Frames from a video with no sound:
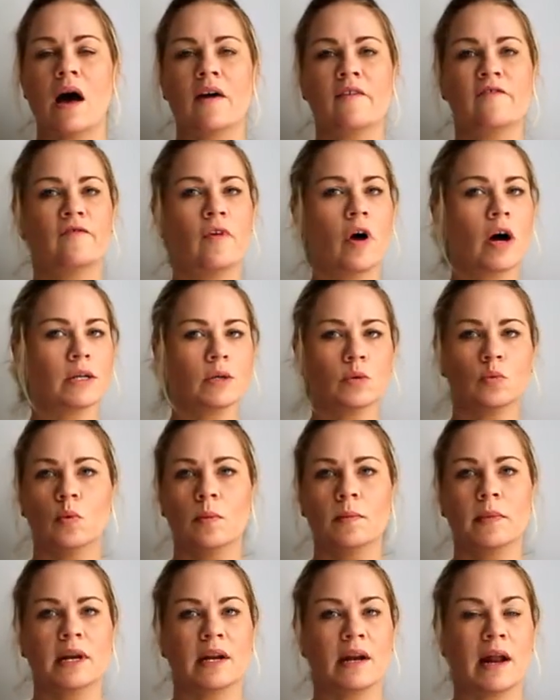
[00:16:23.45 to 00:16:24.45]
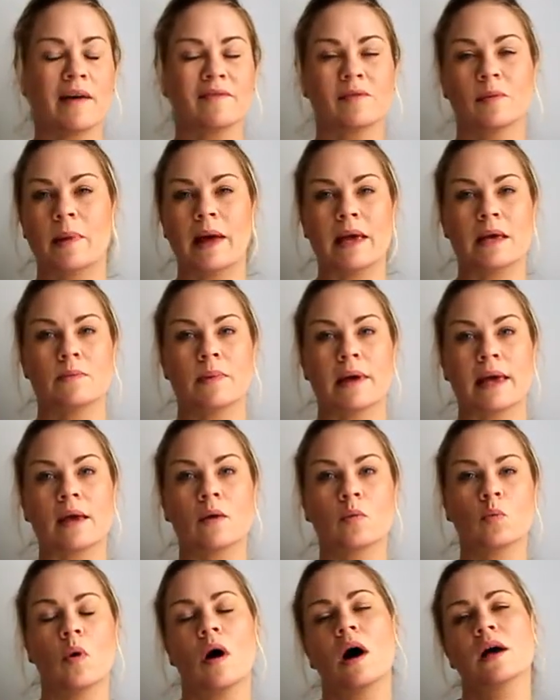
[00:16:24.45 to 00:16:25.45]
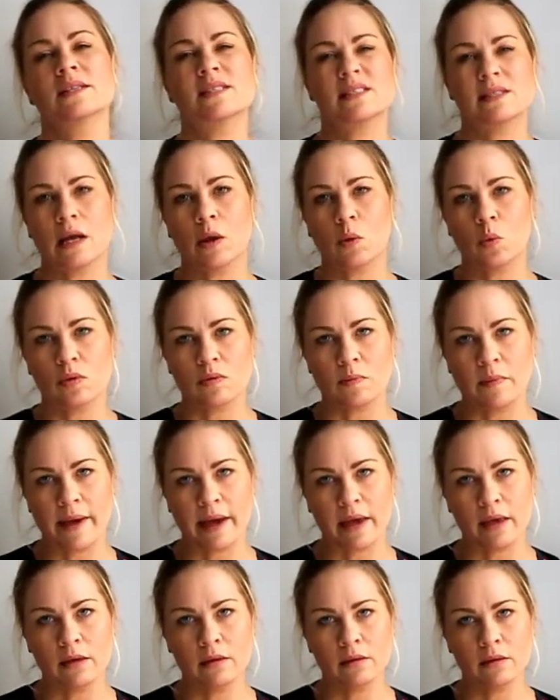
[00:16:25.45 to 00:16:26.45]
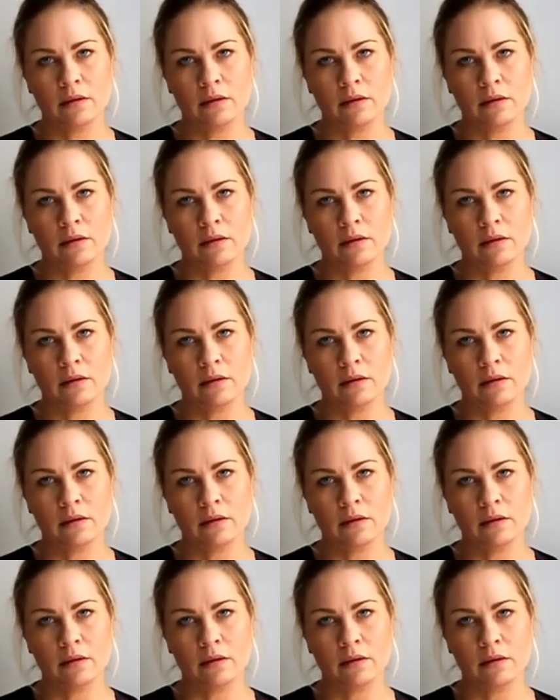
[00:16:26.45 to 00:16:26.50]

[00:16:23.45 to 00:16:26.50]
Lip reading: find a woman and have a baby. Why stick with me?